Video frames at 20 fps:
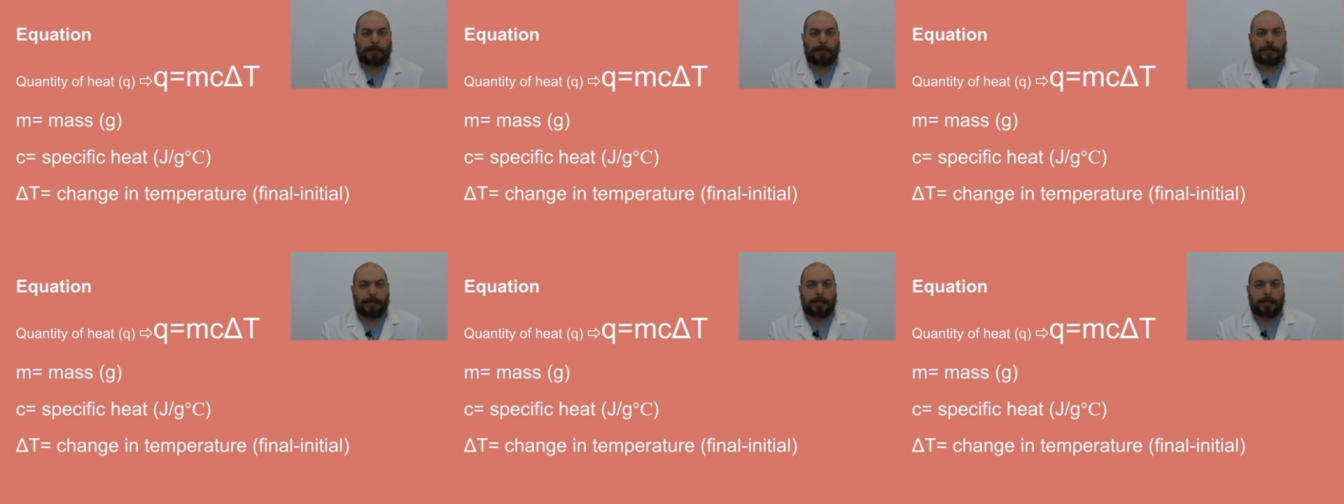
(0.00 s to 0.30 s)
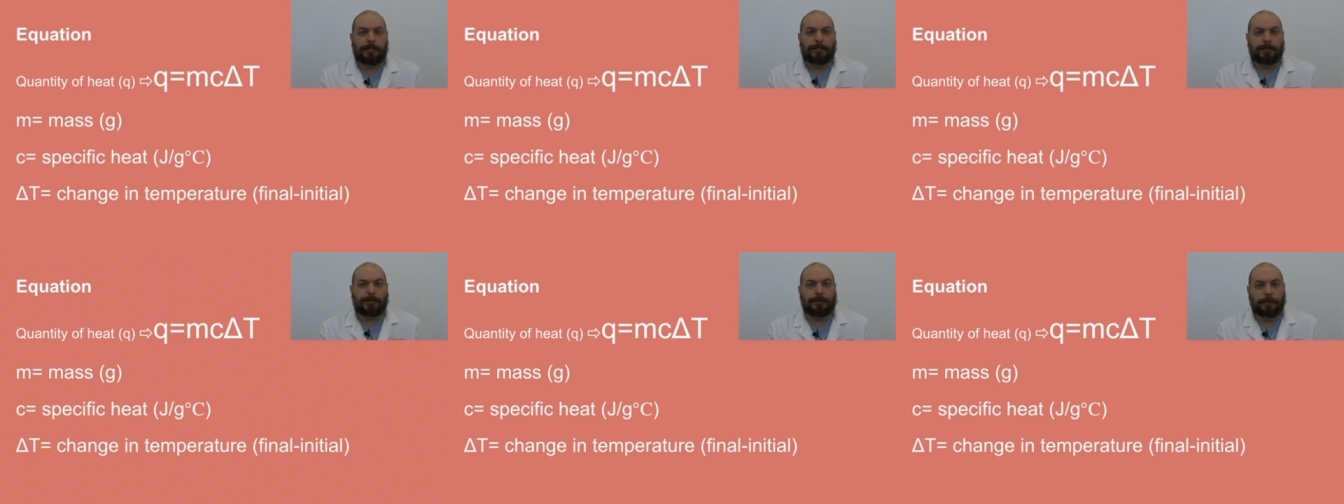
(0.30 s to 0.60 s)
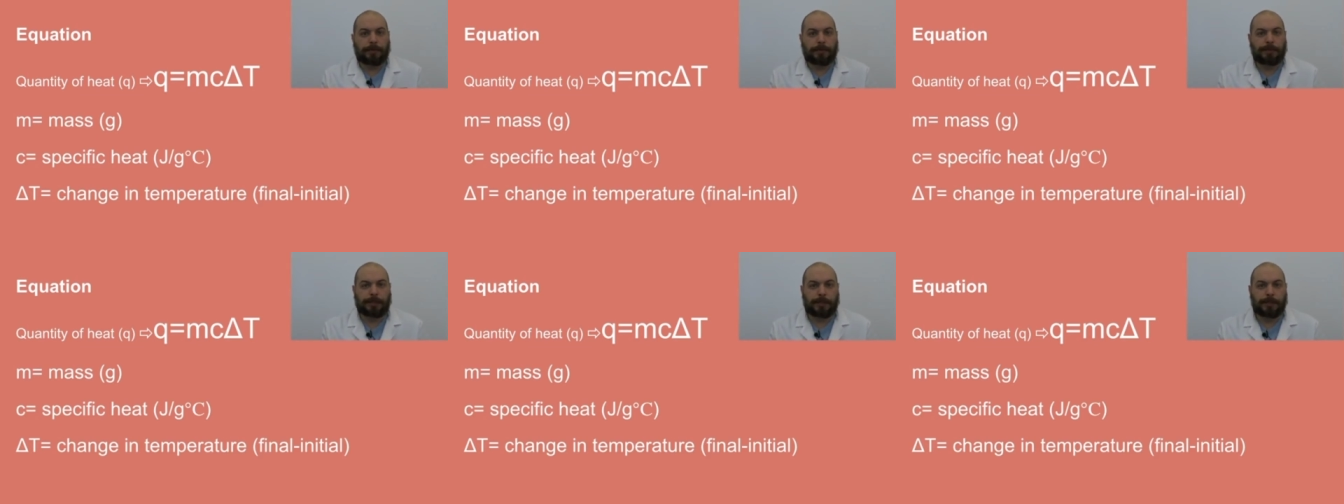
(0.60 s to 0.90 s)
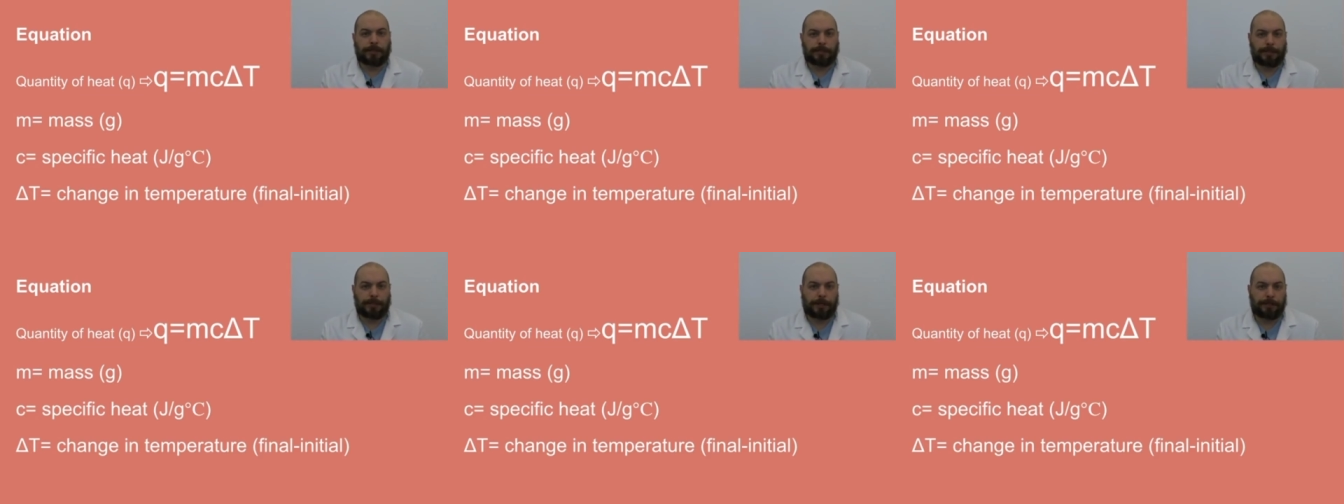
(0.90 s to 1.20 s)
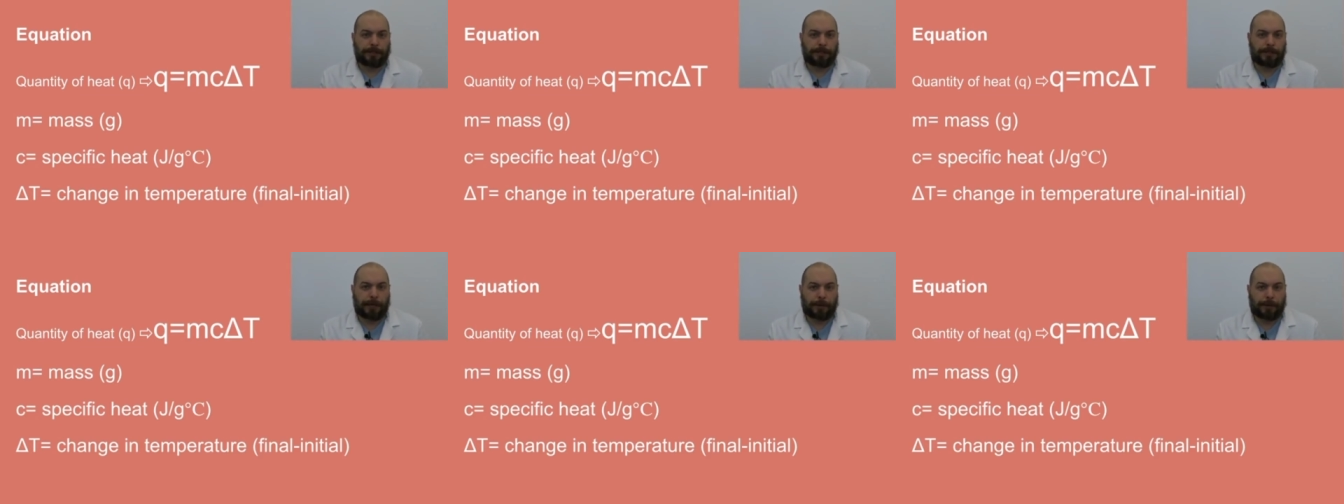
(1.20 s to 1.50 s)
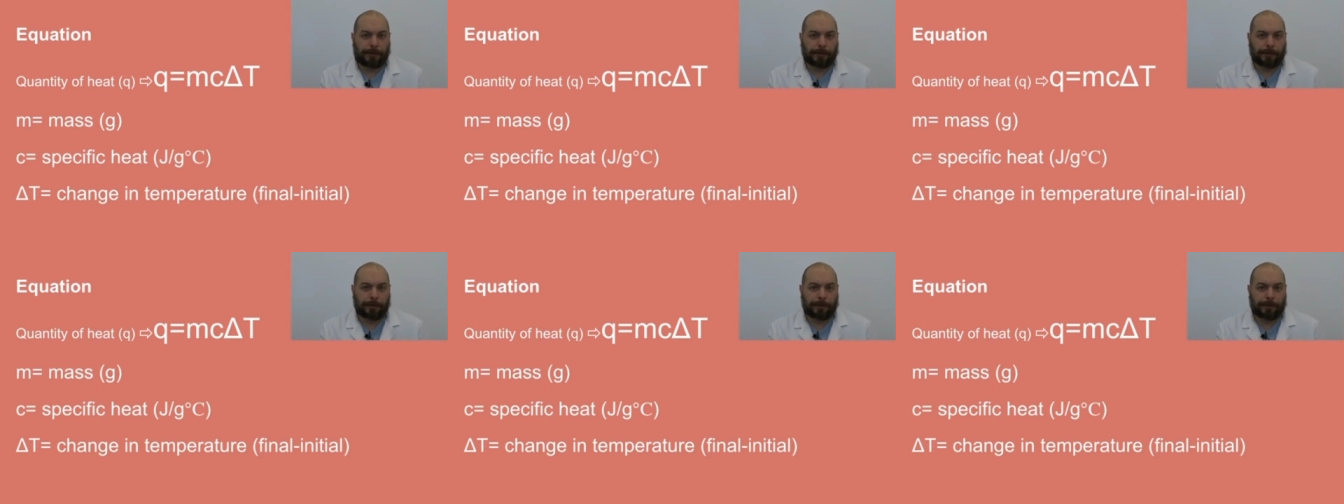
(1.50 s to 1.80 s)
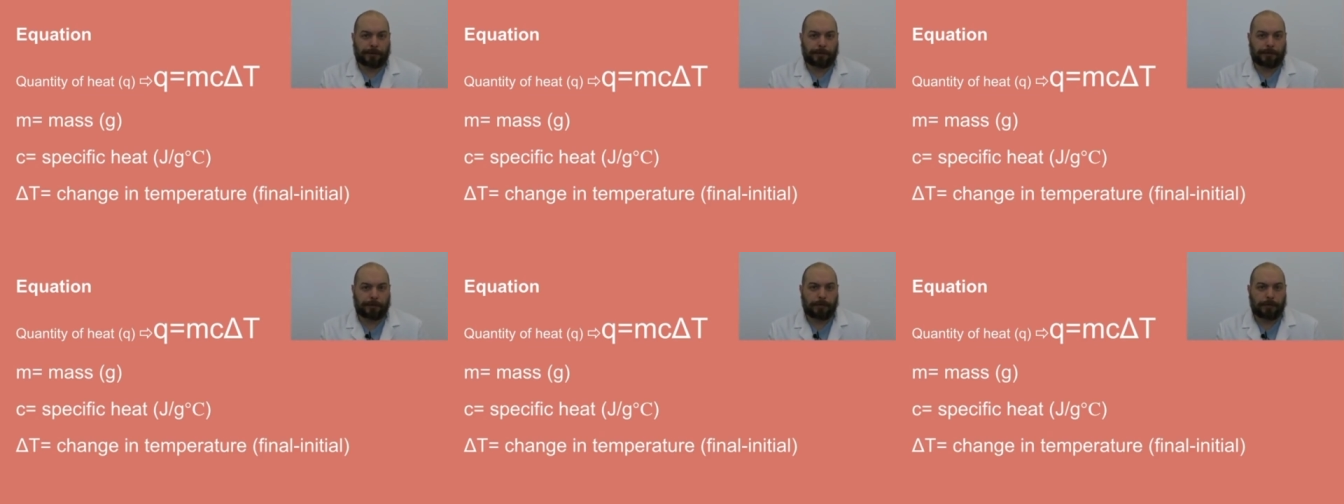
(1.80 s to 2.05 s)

Each of them is going to change temperature.